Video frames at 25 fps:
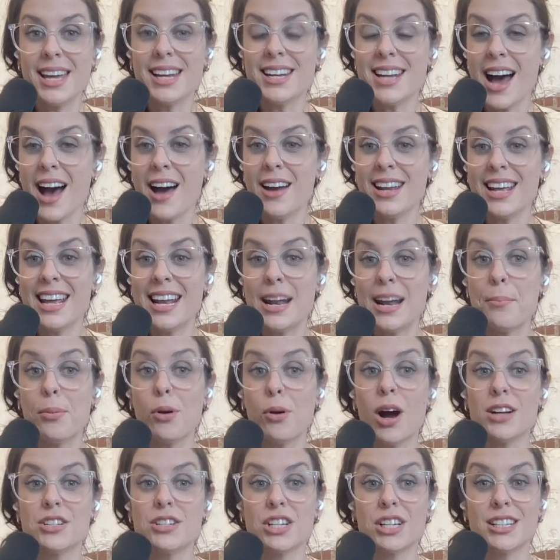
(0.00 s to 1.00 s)
not in a
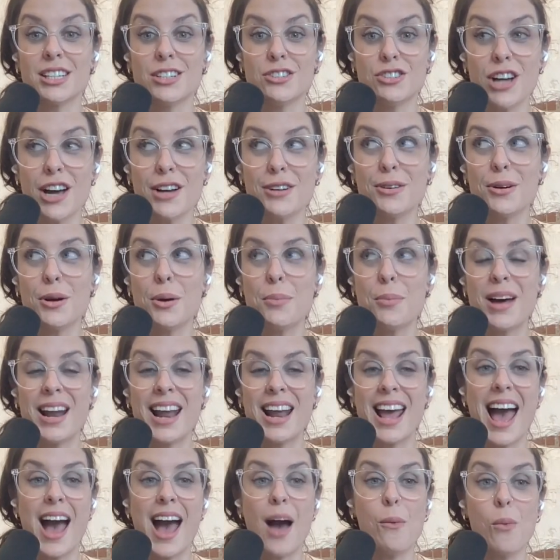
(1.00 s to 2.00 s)
project in general, but
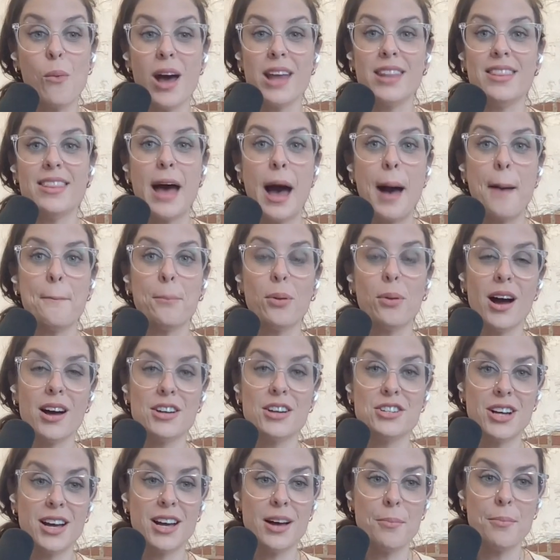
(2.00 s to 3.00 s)
when that
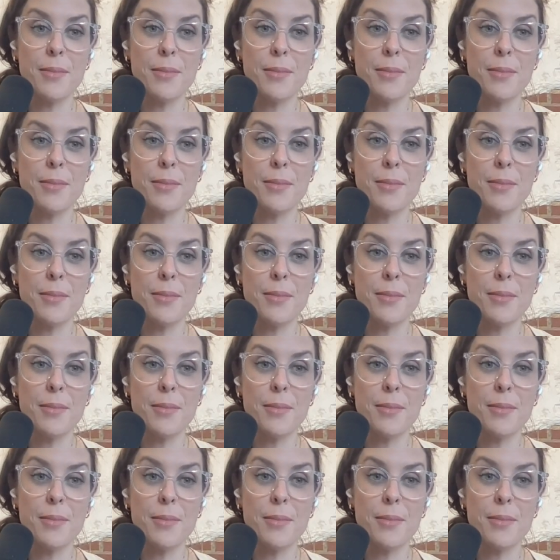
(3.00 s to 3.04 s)
project,